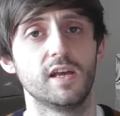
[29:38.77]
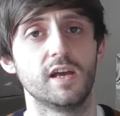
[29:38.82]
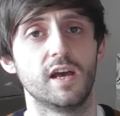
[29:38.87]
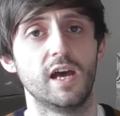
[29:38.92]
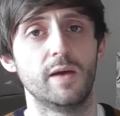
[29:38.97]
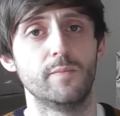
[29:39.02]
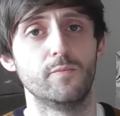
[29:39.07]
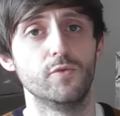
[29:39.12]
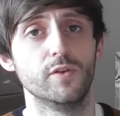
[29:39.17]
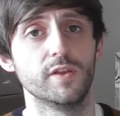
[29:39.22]

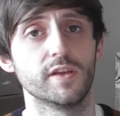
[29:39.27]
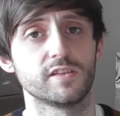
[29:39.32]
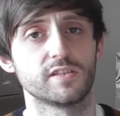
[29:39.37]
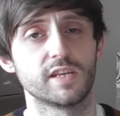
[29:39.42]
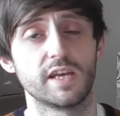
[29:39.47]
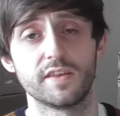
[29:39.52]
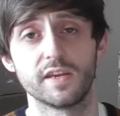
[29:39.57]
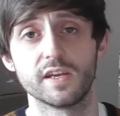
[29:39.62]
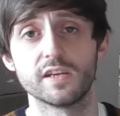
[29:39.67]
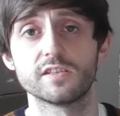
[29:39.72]
I'm really
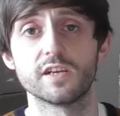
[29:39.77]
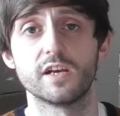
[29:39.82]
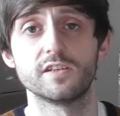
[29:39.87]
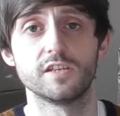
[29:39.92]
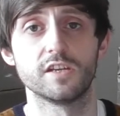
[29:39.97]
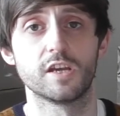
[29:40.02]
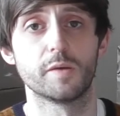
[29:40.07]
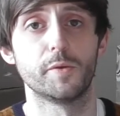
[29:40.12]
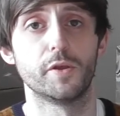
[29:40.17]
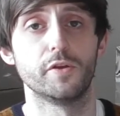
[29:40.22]
excited. I think it's
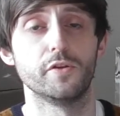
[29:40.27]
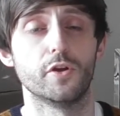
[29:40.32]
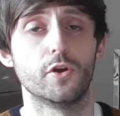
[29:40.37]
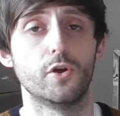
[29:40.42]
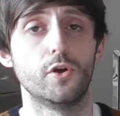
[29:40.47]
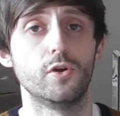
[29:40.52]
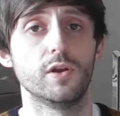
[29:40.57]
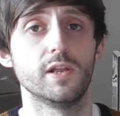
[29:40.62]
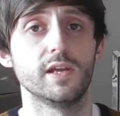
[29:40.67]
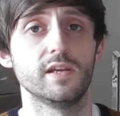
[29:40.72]
actually coming out
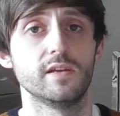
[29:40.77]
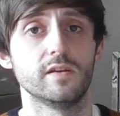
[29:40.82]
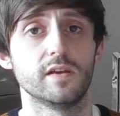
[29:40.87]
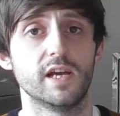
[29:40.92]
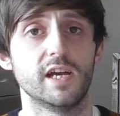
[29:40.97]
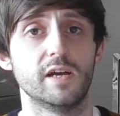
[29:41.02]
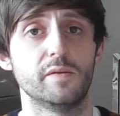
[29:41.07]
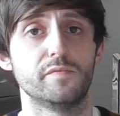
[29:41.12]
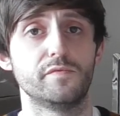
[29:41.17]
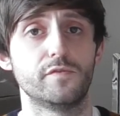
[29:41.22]
early,
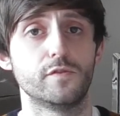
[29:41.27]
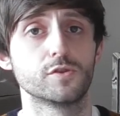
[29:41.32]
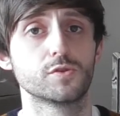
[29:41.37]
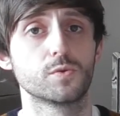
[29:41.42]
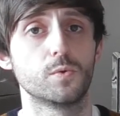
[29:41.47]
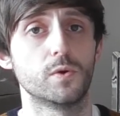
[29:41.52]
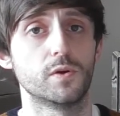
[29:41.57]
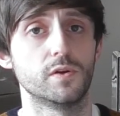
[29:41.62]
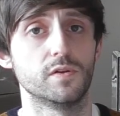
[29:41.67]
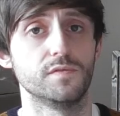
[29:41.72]
first
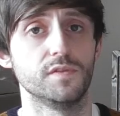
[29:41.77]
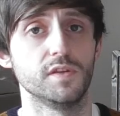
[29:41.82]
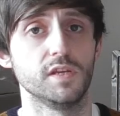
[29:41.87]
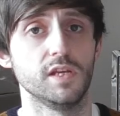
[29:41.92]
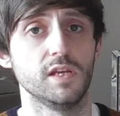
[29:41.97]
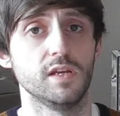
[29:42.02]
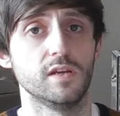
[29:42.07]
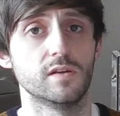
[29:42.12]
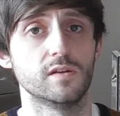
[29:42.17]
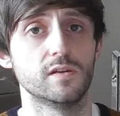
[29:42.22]
quarter of the
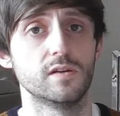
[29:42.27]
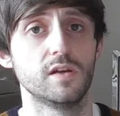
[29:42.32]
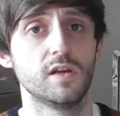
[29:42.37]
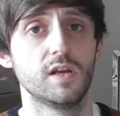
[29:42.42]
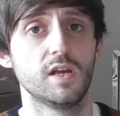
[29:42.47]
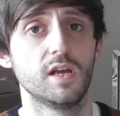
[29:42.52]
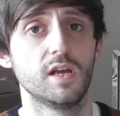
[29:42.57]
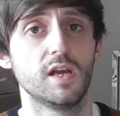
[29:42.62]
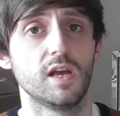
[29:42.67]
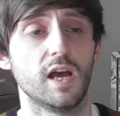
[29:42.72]
year.
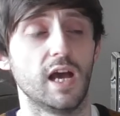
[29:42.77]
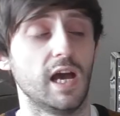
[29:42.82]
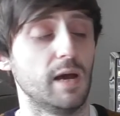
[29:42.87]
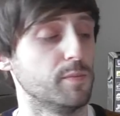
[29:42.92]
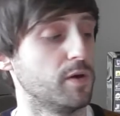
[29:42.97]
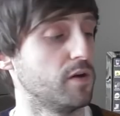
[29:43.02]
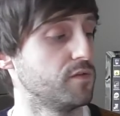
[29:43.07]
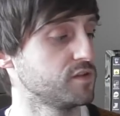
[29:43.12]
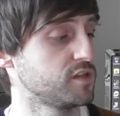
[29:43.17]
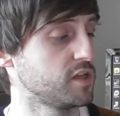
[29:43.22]

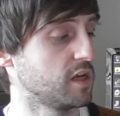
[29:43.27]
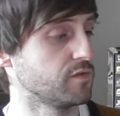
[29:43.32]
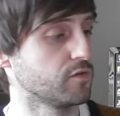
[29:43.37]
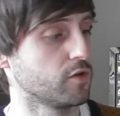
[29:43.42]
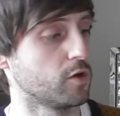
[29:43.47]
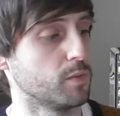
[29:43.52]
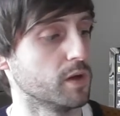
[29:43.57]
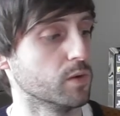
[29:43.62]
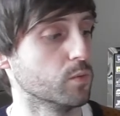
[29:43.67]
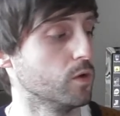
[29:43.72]
Obviously I've
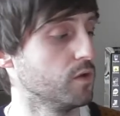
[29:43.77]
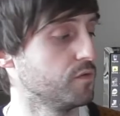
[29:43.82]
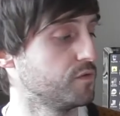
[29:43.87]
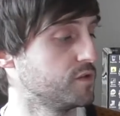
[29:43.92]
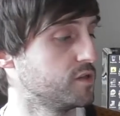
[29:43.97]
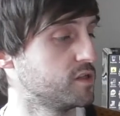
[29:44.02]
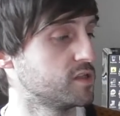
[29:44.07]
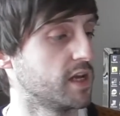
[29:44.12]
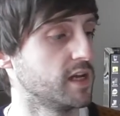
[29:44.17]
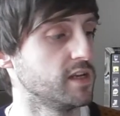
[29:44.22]
got my
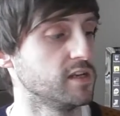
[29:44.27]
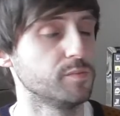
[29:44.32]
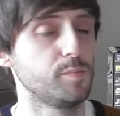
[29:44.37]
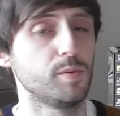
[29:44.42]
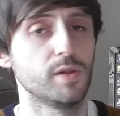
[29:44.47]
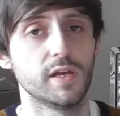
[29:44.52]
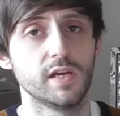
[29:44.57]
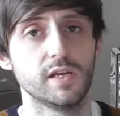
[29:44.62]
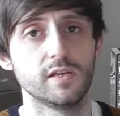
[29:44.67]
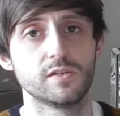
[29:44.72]
Wolfenstein to
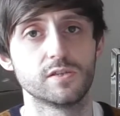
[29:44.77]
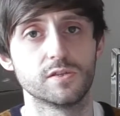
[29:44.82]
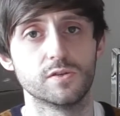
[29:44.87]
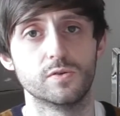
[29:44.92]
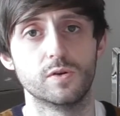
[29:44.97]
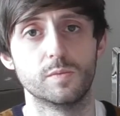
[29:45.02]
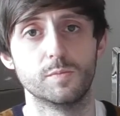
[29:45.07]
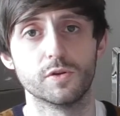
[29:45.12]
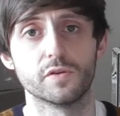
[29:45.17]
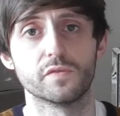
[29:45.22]
play,
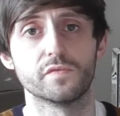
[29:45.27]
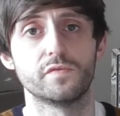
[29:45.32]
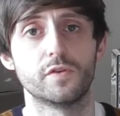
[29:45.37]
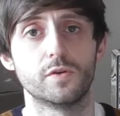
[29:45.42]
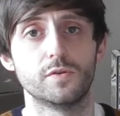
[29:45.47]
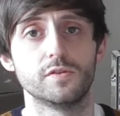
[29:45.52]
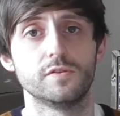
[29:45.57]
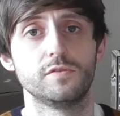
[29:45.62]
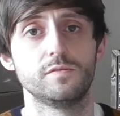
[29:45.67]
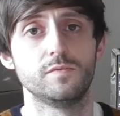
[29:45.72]
so I'm looking
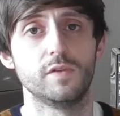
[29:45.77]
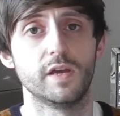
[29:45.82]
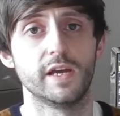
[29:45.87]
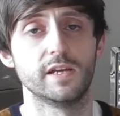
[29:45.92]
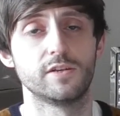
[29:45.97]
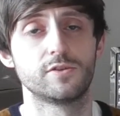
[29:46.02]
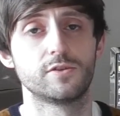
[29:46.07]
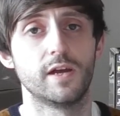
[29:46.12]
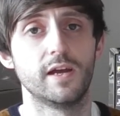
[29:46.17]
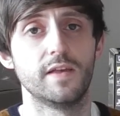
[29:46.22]
forward
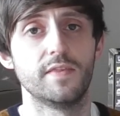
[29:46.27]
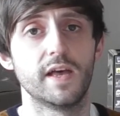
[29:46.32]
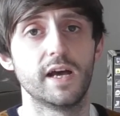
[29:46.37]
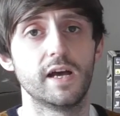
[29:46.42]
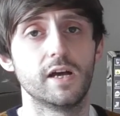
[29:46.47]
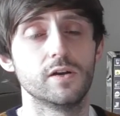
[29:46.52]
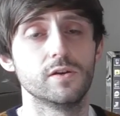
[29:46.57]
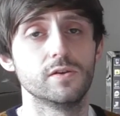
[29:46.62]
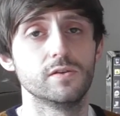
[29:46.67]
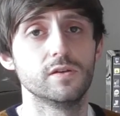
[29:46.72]
to trying
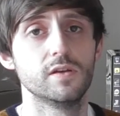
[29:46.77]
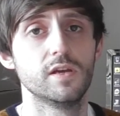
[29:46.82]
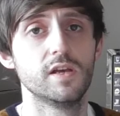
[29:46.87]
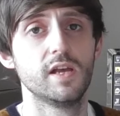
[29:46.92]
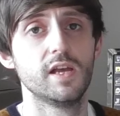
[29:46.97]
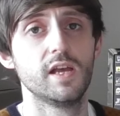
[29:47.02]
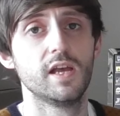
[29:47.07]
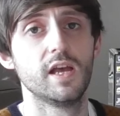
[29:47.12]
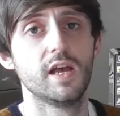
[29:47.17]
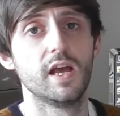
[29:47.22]
that
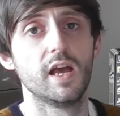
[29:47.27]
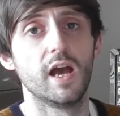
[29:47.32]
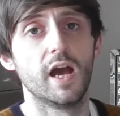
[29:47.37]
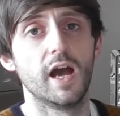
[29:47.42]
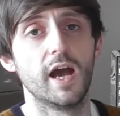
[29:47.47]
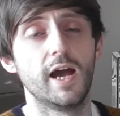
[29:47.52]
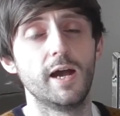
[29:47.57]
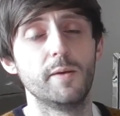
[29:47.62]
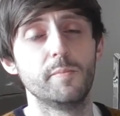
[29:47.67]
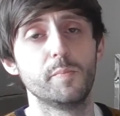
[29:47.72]

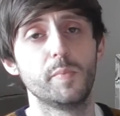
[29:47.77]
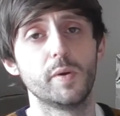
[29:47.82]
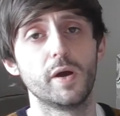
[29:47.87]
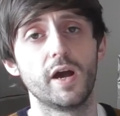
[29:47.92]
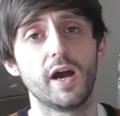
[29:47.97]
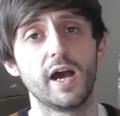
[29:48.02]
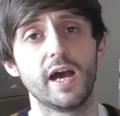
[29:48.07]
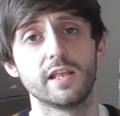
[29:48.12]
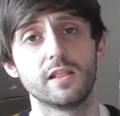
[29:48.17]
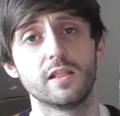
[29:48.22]
out.
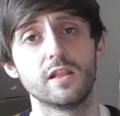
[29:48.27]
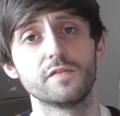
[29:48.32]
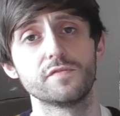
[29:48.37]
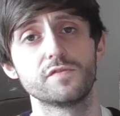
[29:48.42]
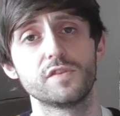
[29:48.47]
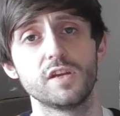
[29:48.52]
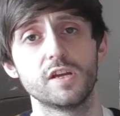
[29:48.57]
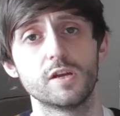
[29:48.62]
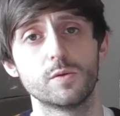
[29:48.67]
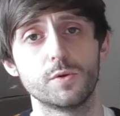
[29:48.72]
But I'd love
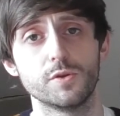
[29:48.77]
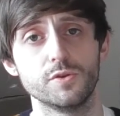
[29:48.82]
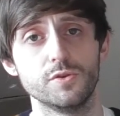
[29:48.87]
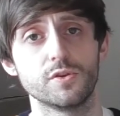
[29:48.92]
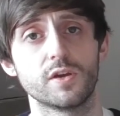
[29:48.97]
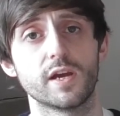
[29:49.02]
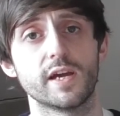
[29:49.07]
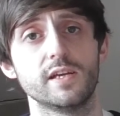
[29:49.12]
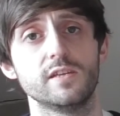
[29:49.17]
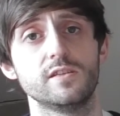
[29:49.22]
to hear what
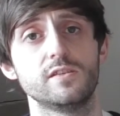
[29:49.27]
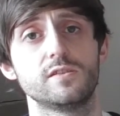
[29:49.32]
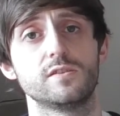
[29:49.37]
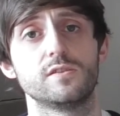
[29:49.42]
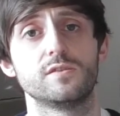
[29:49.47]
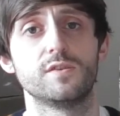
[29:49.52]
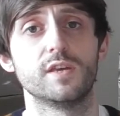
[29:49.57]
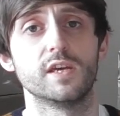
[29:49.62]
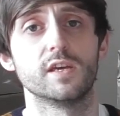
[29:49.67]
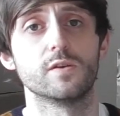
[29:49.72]
you
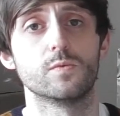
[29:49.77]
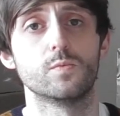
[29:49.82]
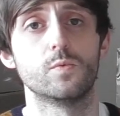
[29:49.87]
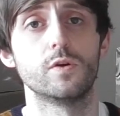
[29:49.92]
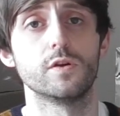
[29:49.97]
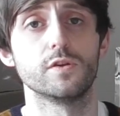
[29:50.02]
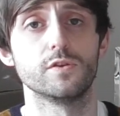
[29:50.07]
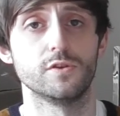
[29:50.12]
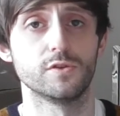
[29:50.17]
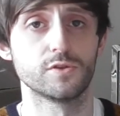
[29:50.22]
guys think,
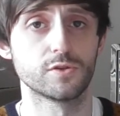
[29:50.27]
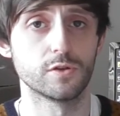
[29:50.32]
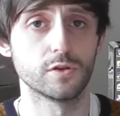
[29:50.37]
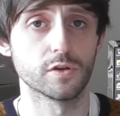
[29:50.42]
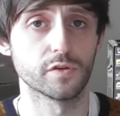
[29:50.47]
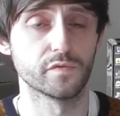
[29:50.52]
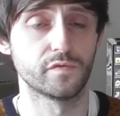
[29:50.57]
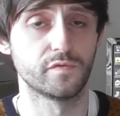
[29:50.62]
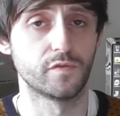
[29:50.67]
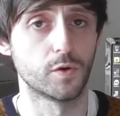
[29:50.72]
what you're
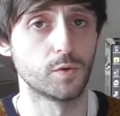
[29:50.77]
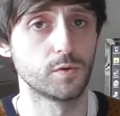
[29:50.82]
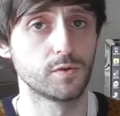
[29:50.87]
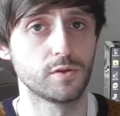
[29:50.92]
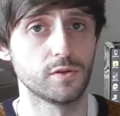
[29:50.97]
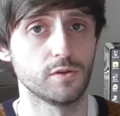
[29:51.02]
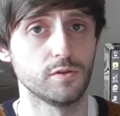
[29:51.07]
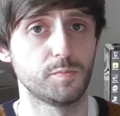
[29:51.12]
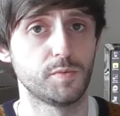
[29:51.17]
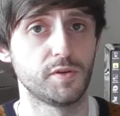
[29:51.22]
looking forward
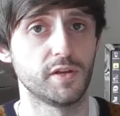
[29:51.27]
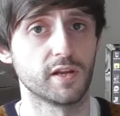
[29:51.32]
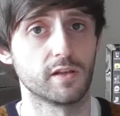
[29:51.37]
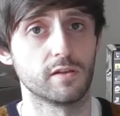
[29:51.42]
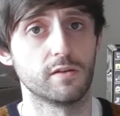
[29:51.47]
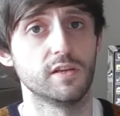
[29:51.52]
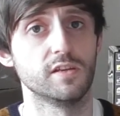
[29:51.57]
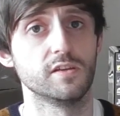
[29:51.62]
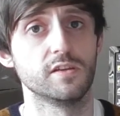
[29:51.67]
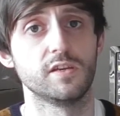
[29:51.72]
to,
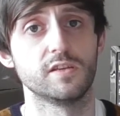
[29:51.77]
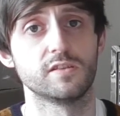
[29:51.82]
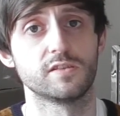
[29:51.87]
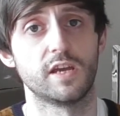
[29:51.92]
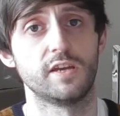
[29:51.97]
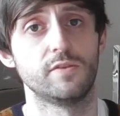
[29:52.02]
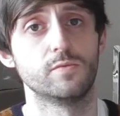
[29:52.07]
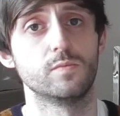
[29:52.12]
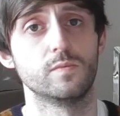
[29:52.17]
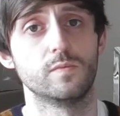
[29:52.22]
particularly in case
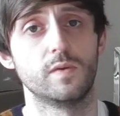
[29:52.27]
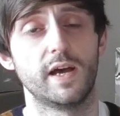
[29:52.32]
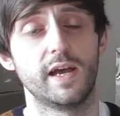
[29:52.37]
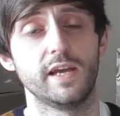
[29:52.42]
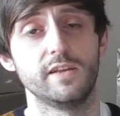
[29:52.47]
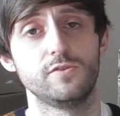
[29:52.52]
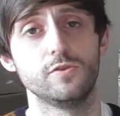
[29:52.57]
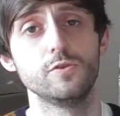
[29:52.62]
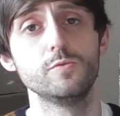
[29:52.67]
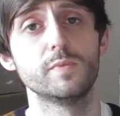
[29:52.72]

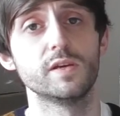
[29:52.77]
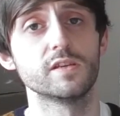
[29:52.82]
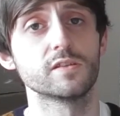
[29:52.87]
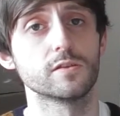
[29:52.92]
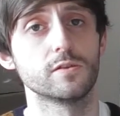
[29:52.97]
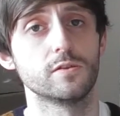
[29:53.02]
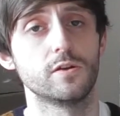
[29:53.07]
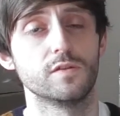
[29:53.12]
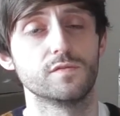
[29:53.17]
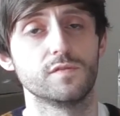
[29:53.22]
I do miss
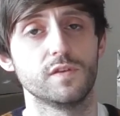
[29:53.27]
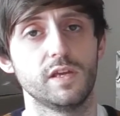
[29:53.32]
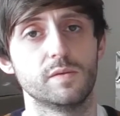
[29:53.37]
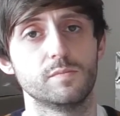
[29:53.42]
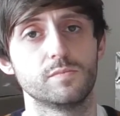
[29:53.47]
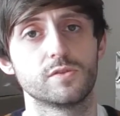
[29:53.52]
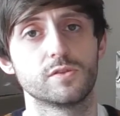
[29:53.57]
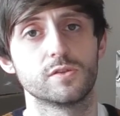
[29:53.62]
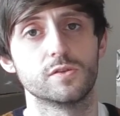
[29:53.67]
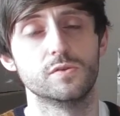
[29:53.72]
a lot of
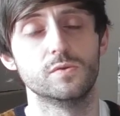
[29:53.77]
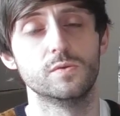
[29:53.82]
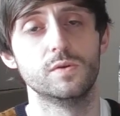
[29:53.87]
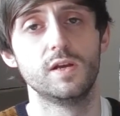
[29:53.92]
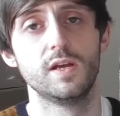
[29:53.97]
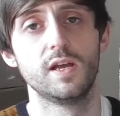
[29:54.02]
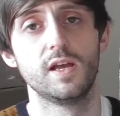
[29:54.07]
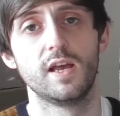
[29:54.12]
games, so